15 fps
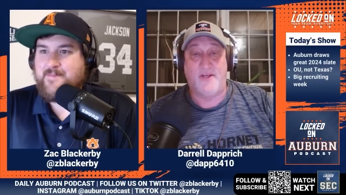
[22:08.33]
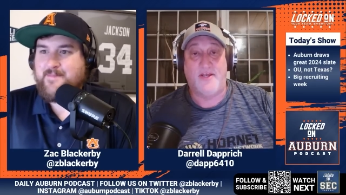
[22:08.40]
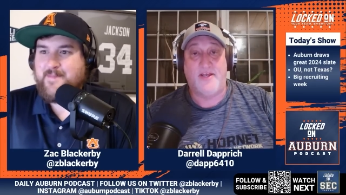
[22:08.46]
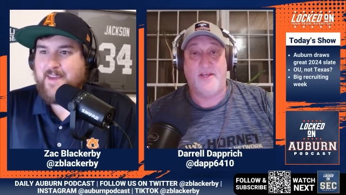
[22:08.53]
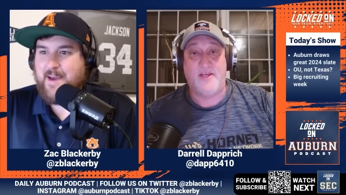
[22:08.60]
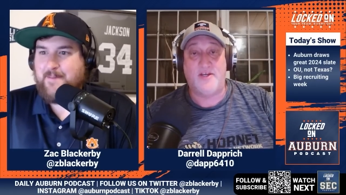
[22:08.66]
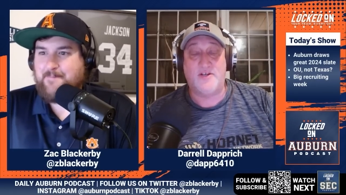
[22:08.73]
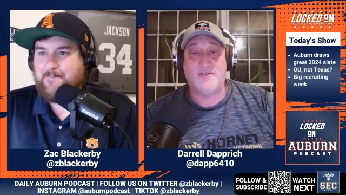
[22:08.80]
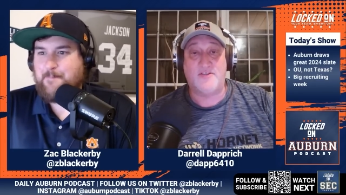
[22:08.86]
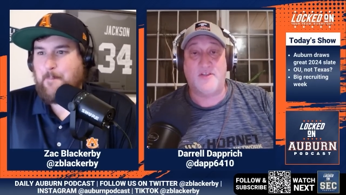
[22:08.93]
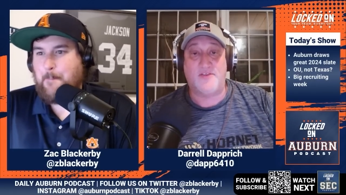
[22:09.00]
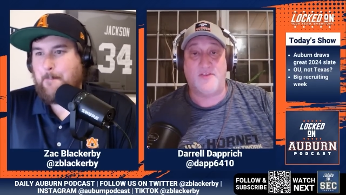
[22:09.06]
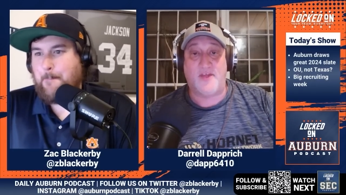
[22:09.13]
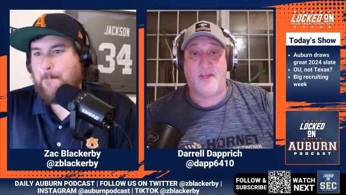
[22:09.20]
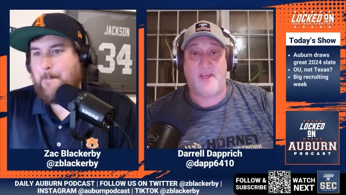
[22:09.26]
Speaker 1: Yeah. Here's the
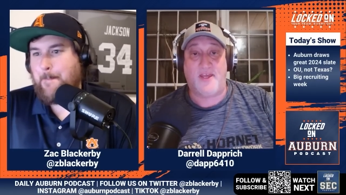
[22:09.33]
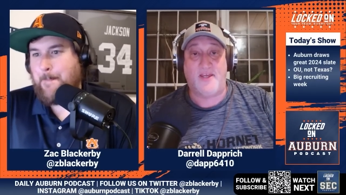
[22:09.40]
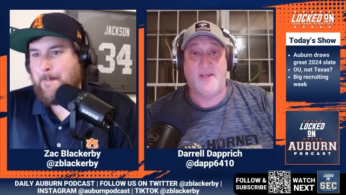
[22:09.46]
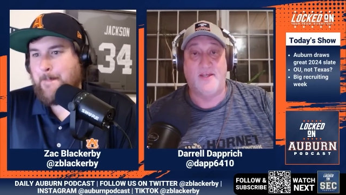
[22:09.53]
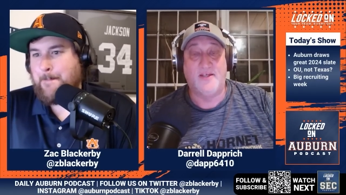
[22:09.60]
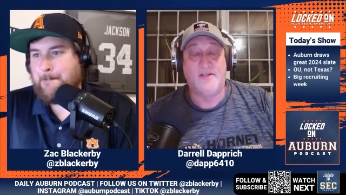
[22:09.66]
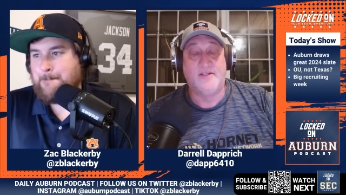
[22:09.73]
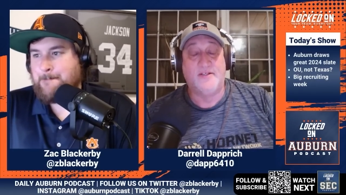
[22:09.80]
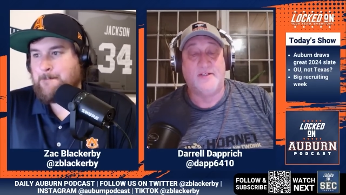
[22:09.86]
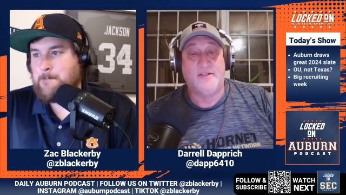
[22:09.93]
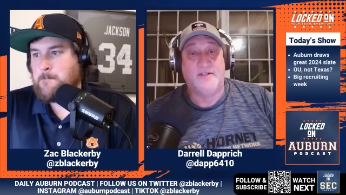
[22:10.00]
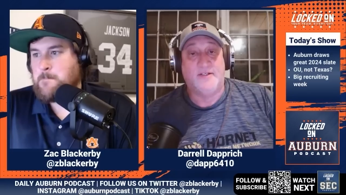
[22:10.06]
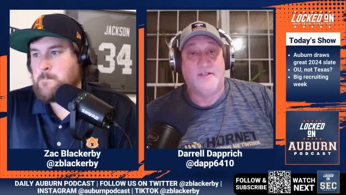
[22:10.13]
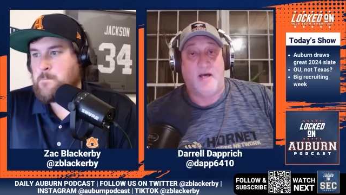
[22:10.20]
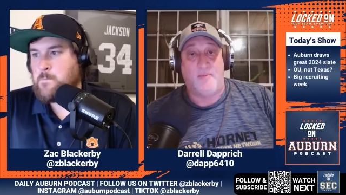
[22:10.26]
thing
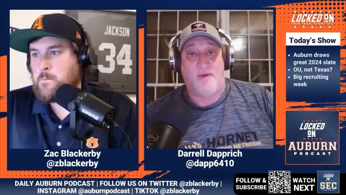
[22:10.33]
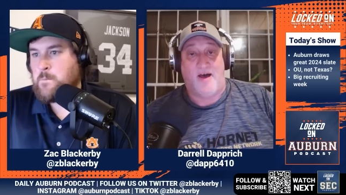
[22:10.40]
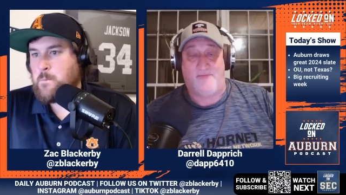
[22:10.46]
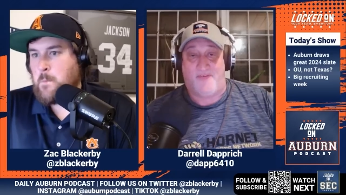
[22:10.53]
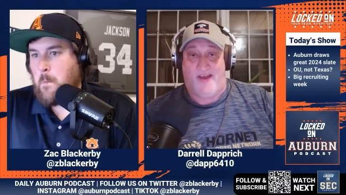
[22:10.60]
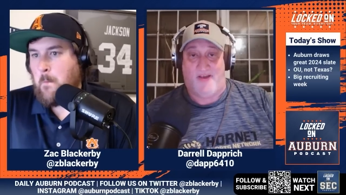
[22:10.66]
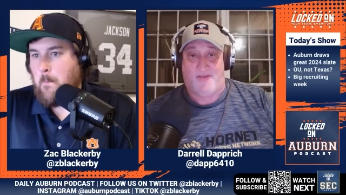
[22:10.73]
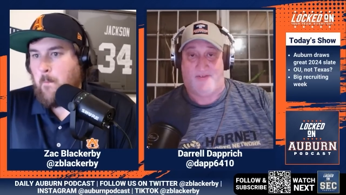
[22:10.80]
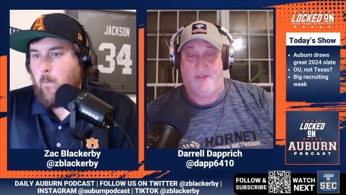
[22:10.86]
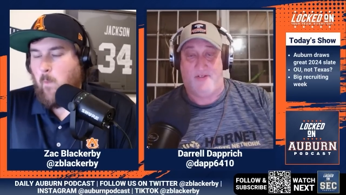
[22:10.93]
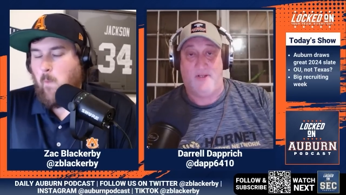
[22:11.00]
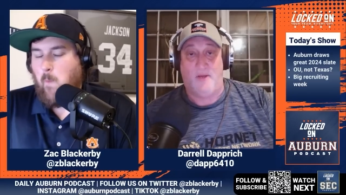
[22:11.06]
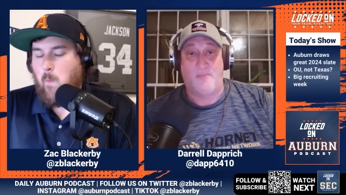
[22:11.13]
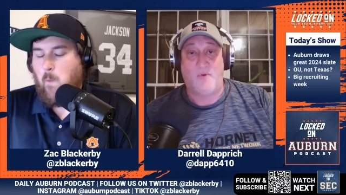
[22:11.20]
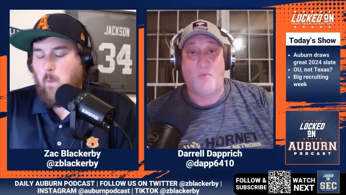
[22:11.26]
about Faustin.
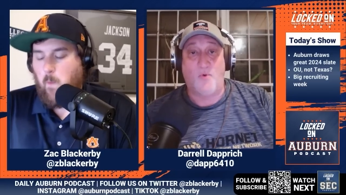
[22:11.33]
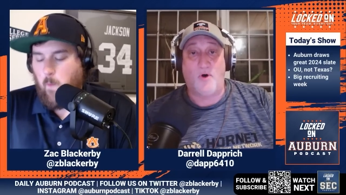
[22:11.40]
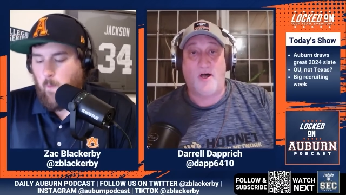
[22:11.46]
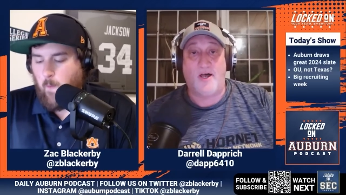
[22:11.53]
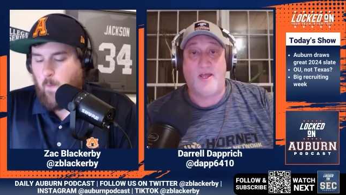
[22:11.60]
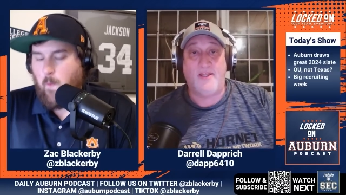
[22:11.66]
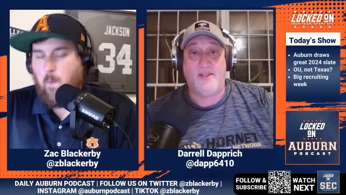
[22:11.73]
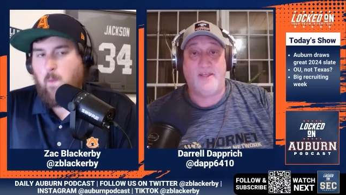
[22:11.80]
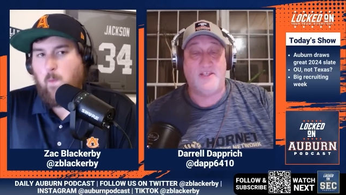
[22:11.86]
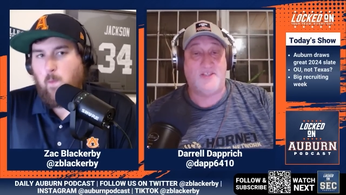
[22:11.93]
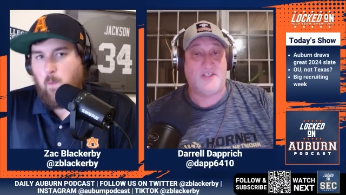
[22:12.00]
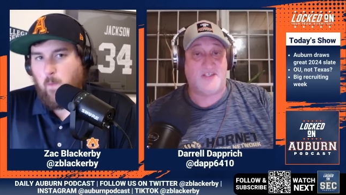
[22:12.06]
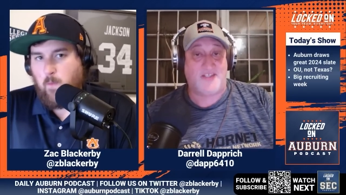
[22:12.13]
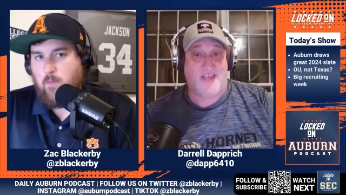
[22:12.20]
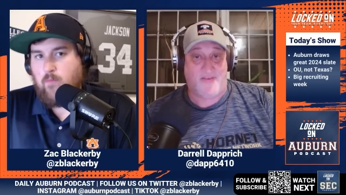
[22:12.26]
Number one, he's
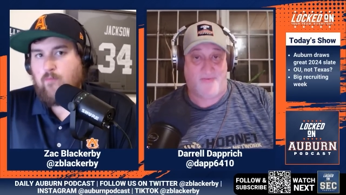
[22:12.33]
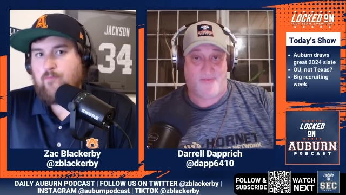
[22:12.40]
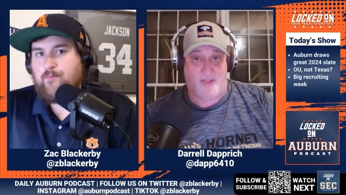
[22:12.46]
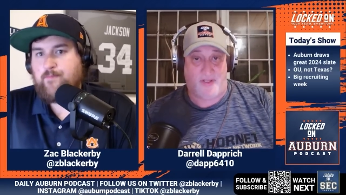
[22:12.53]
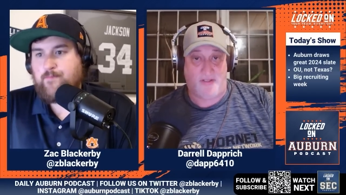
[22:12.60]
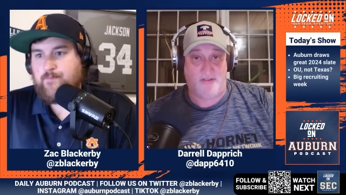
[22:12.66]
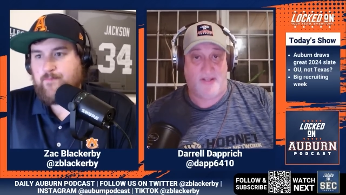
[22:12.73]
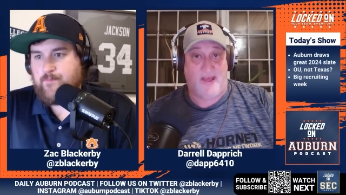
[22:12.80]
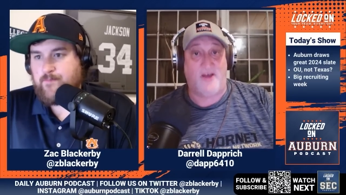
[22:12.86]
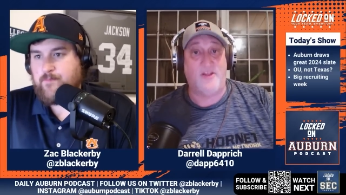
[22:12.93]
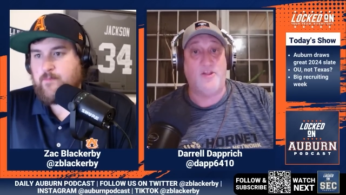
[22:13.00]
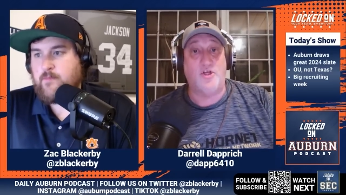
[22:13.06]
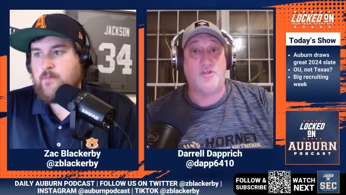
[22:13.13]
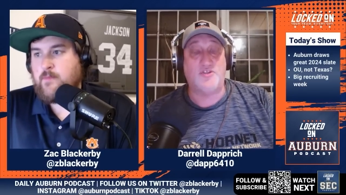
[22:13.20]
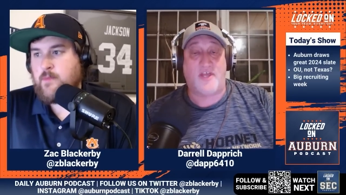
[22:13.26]
a safety. Now, it
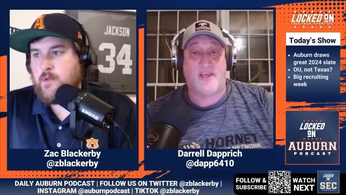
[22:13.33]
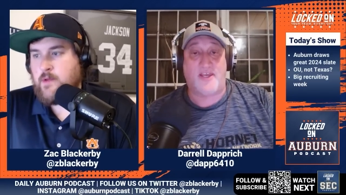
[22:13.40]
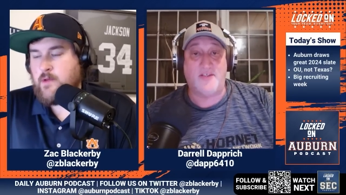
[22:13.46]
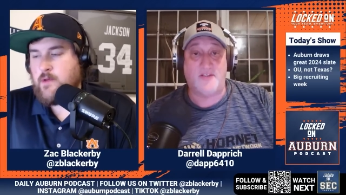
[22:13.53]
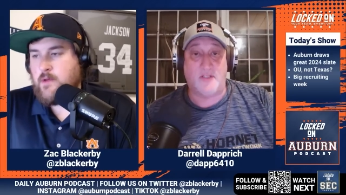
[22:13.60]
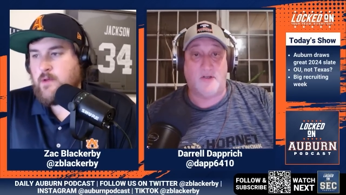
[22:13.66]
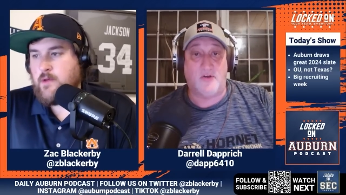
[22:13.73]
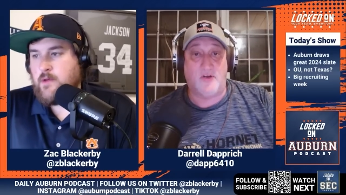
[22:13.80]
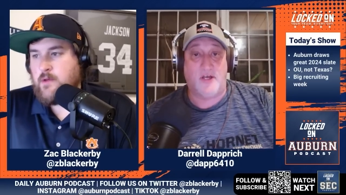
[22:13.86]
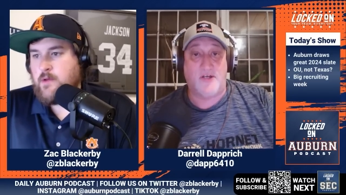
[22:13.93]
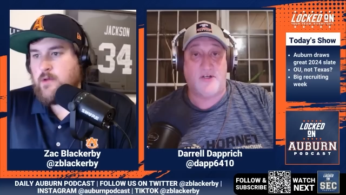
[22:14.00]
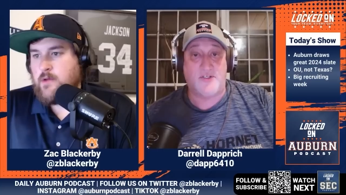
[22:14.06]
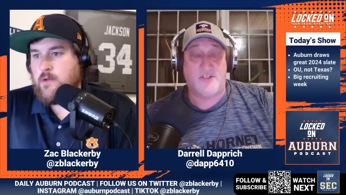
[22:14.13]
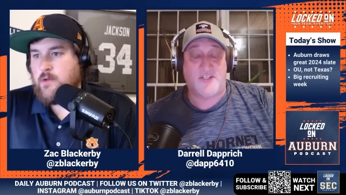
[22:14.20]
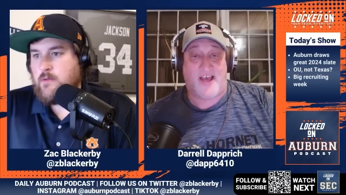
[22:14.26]
looks like he's a little
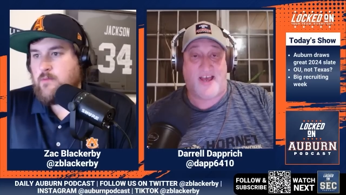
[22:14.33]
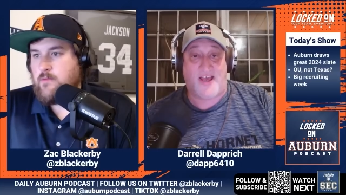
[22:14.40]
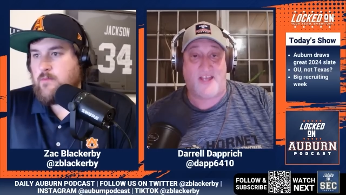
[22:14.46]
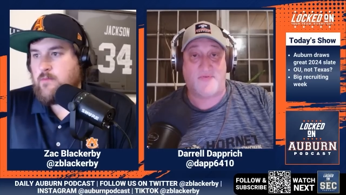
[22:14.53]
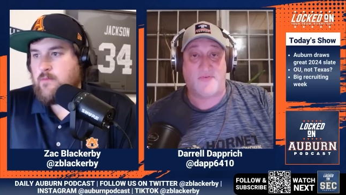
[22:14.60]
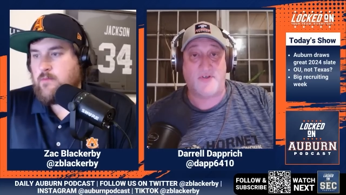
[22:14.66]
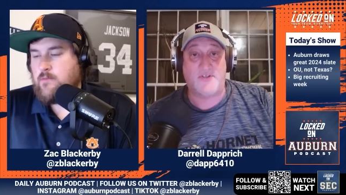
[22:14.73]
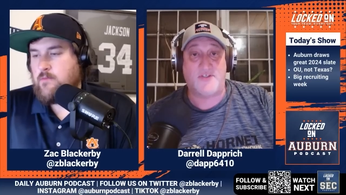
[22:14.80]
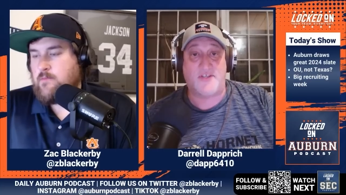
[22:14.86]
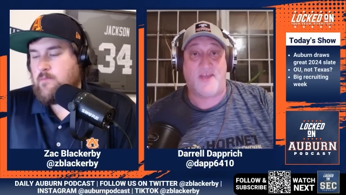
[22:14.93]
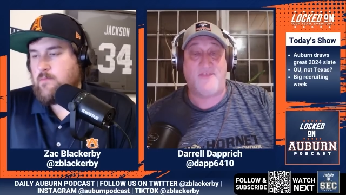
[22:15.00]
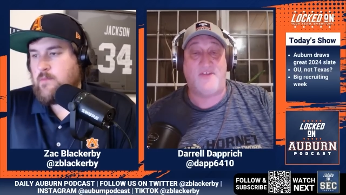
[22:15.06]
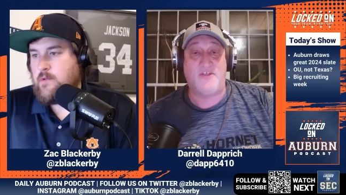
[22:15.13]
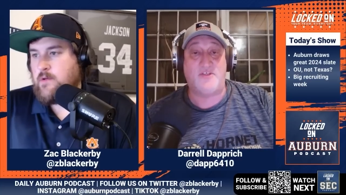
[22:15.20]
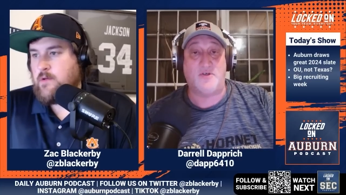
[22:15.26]
undersized for a
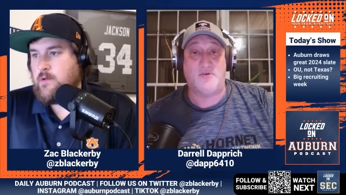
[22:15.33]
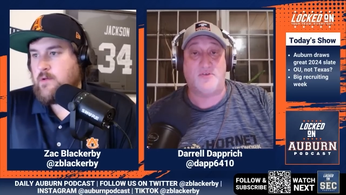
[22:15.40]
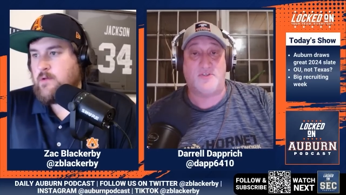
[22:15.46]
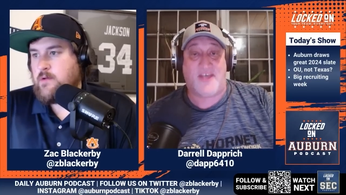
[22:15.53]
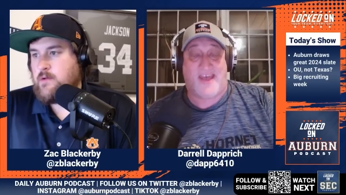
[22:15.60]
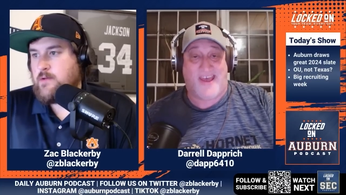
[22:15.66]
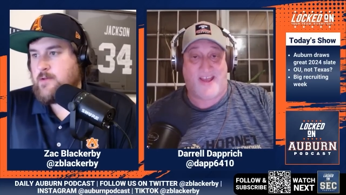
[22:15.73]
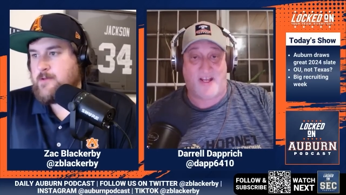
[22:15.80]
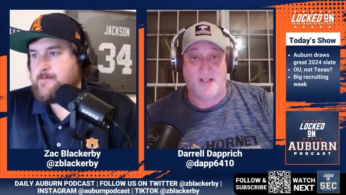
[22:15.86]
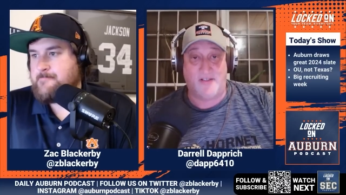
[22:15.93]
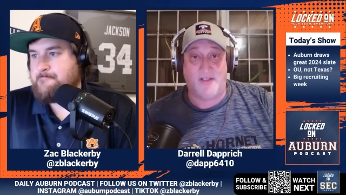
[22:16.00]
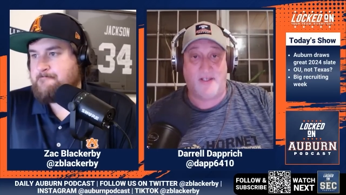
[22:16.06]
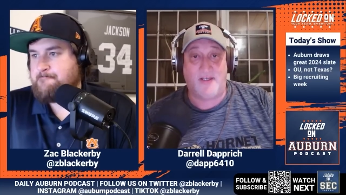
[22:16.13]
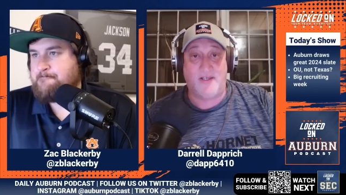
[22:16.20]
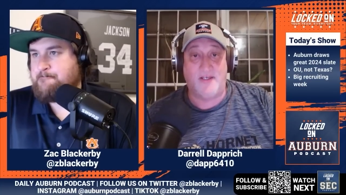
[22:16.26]
safety. So,
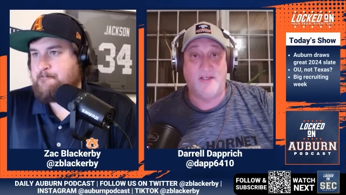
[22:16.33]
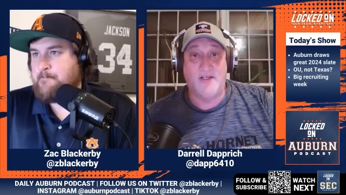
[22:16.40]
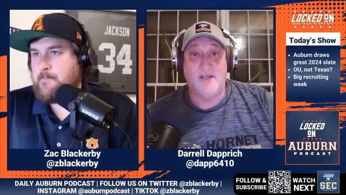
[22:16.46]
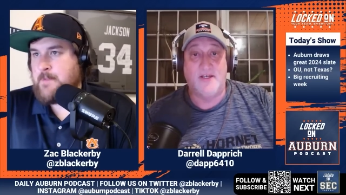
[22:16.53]
tackling